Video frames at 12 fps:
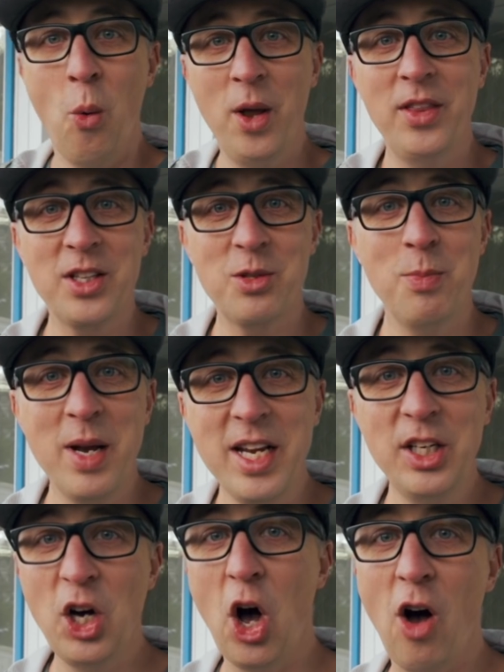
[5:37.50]
when this
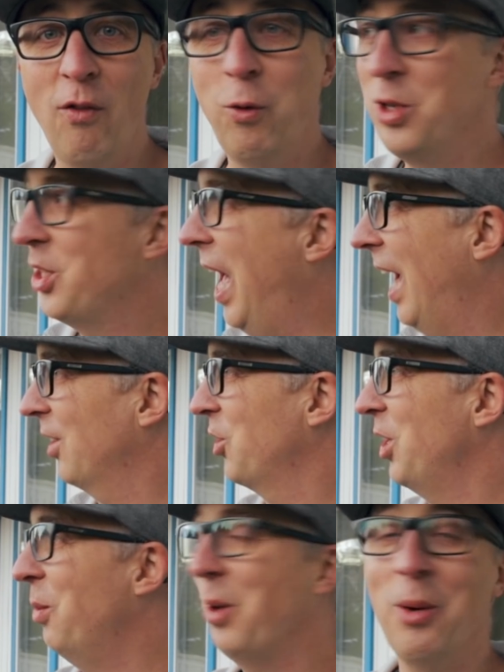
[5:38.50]
mini golf was
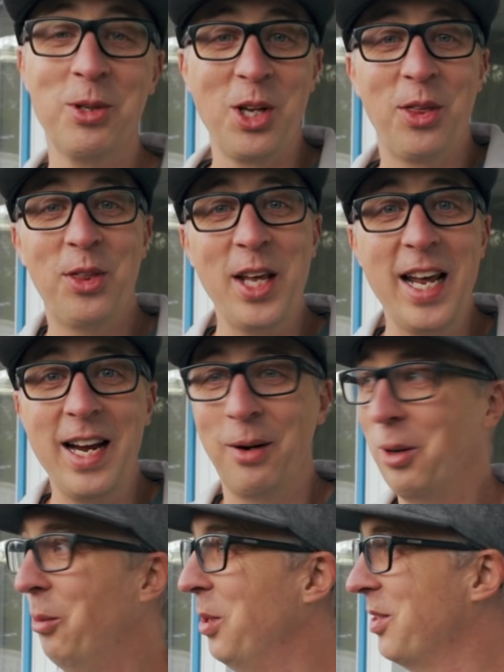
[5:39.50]
actually, when it was a thing,
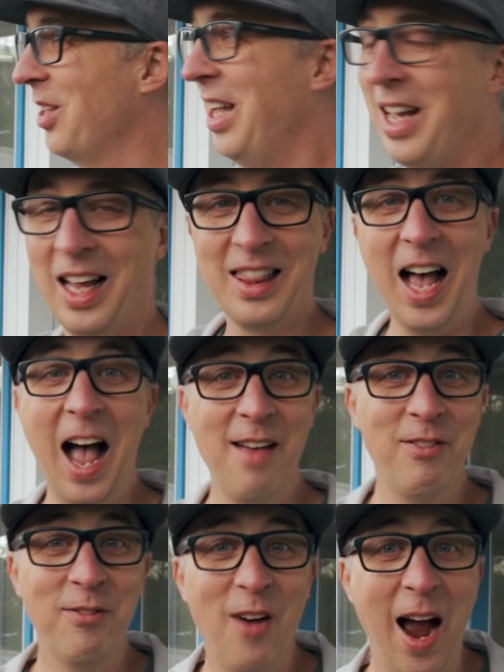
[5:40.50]
when it was
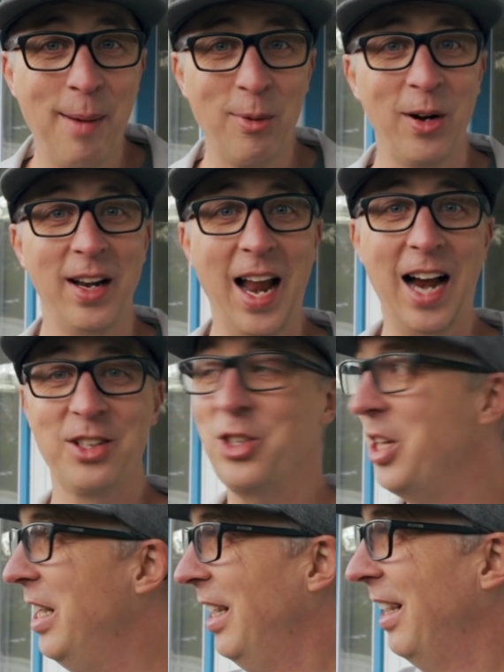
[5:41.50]
alive and vibrant and
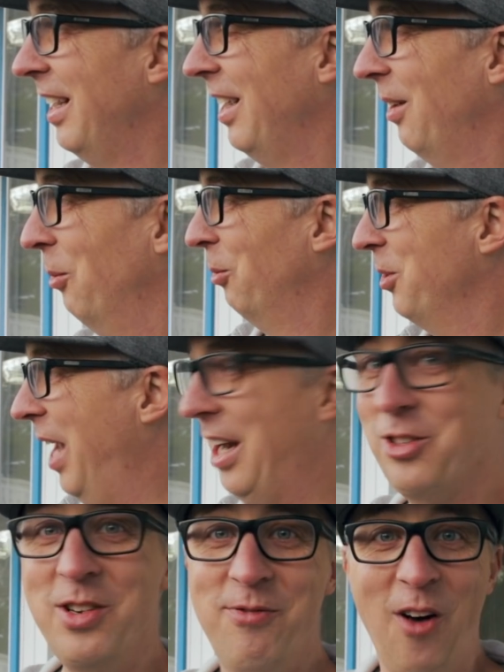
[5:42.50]
was
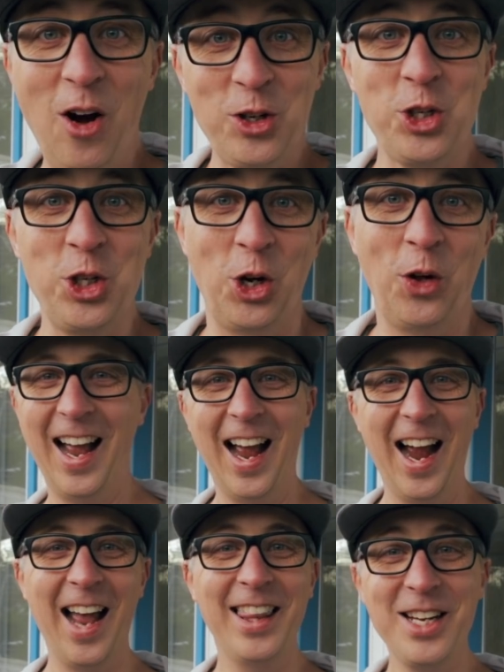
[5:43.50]
actually functional.
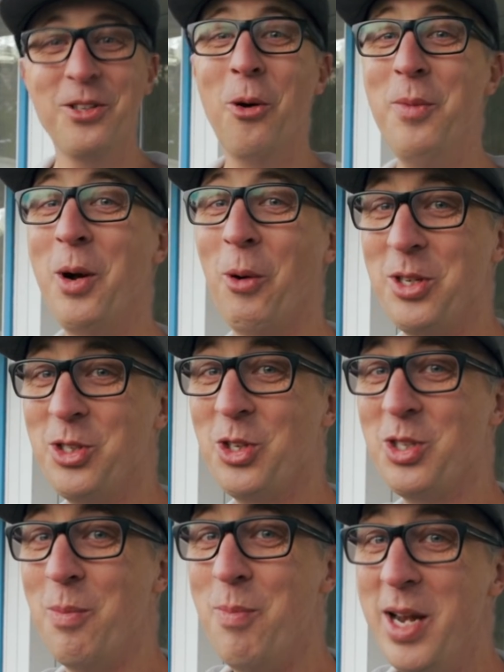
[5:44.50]
And they told me it wasn't
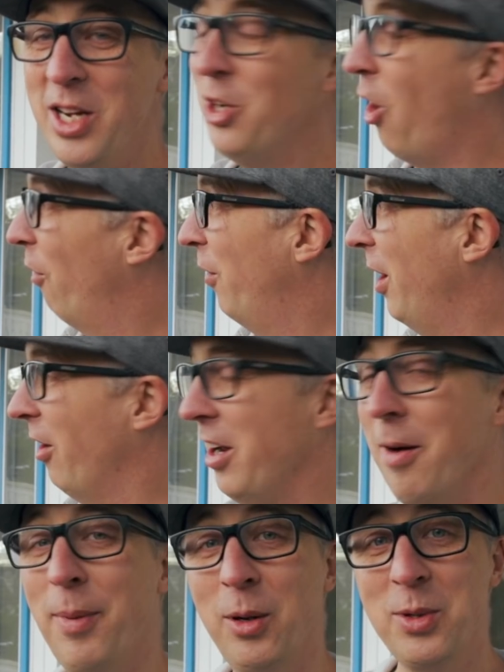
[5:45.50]
just a mini golf
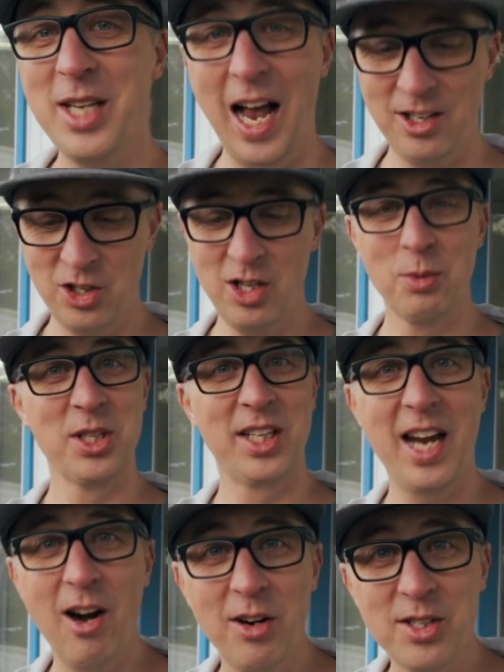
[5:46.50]
area, but it was actually, there was a
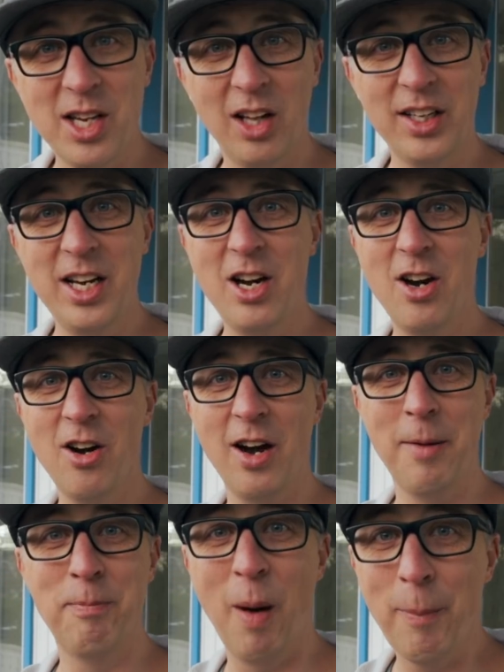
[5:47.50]
carousel here
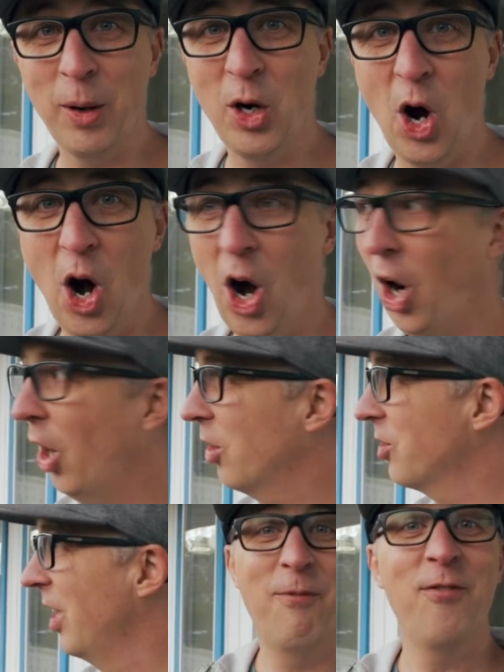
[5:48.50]
and bumper
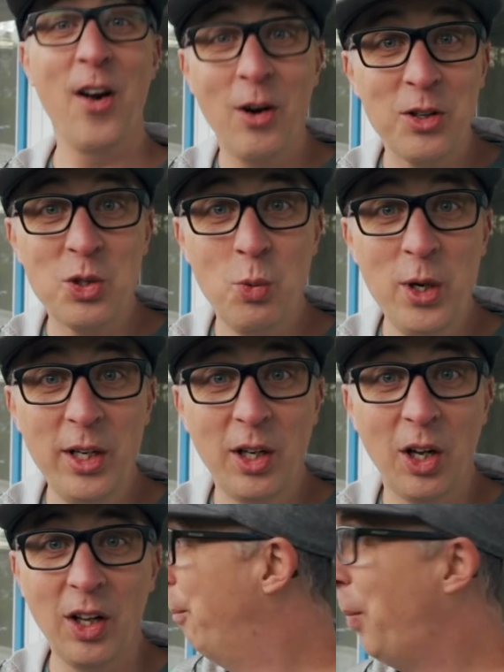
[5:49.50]
cars, Ferris
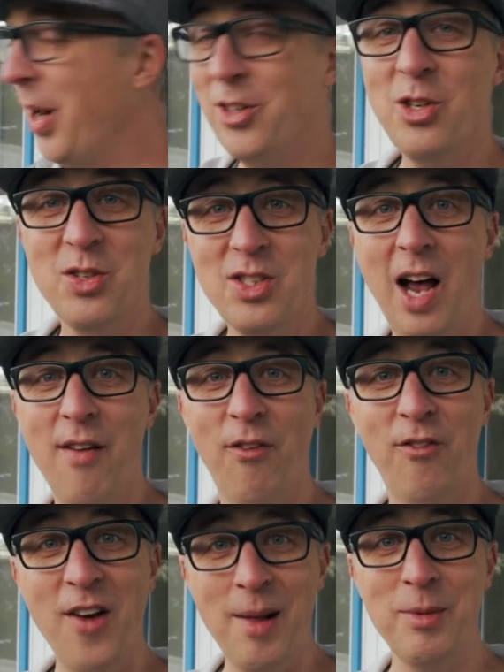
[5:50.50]
wheel, bunch of stuff
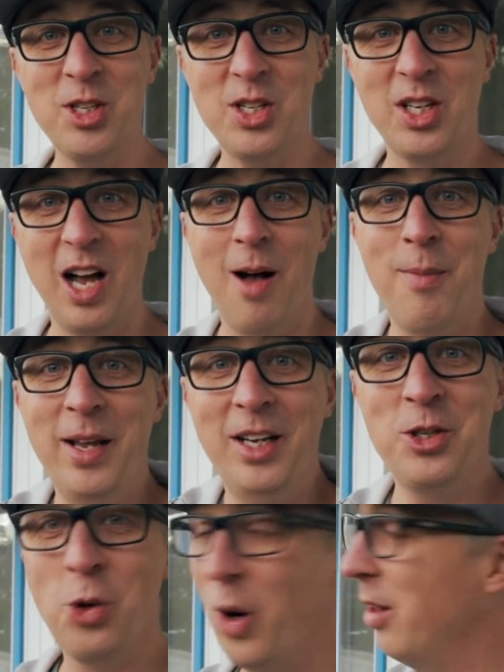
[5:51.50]
for families to come and
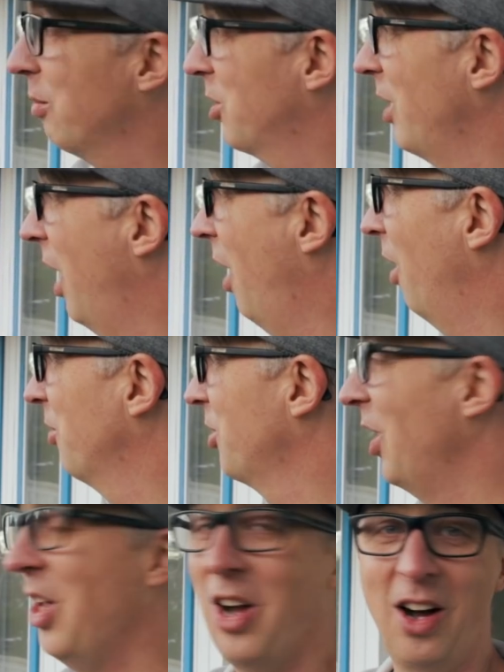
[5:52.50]
enjoy themselves
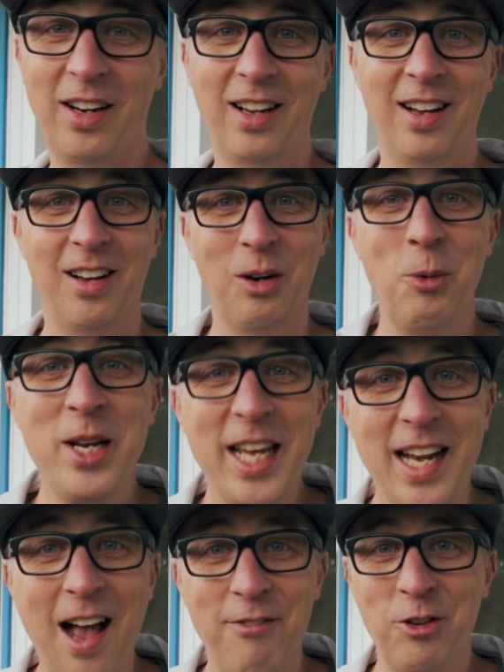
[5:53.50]
on a
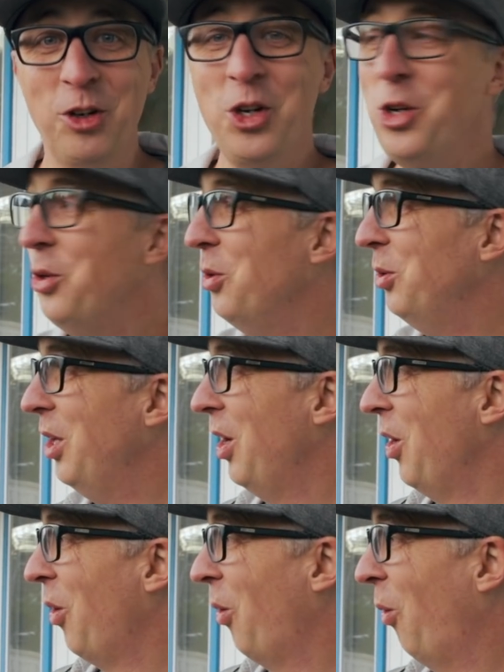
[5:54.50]
weekend afternoon
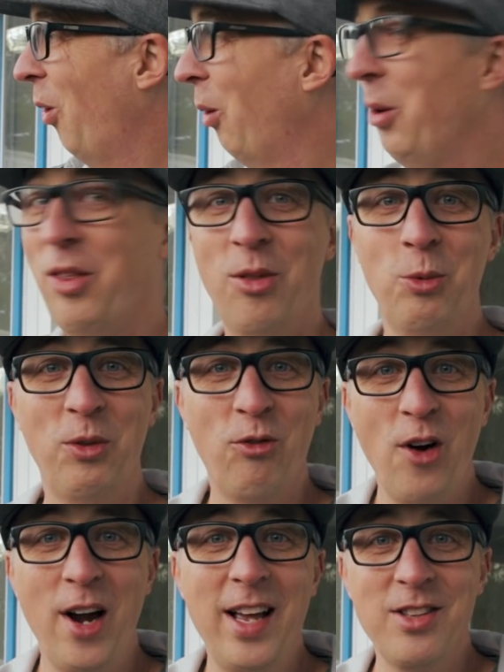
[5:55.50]
or with
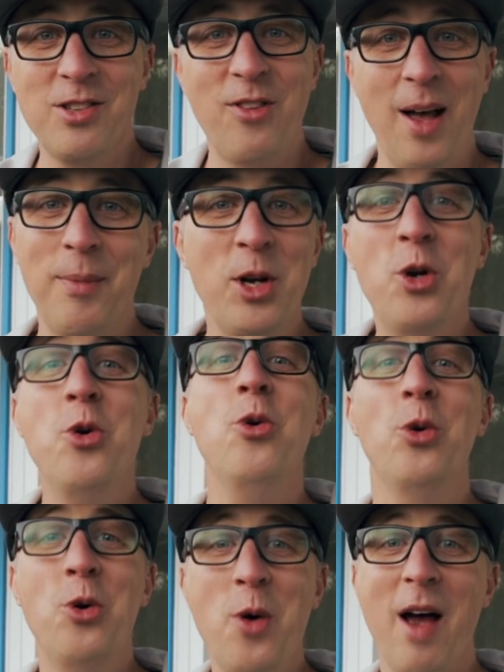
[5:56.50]
friends, family,
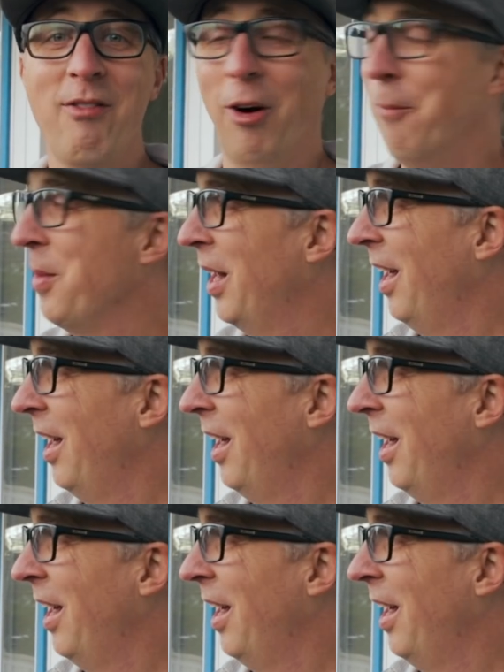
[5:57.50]
whoever.